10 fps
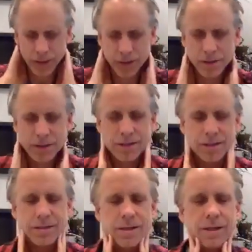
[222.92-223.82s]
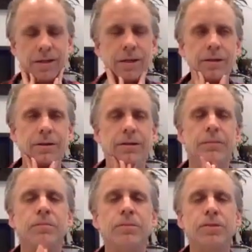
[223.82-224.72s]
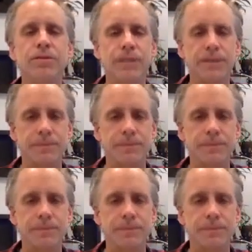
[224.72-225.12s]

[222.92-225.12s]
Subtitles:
underneath the skin moving.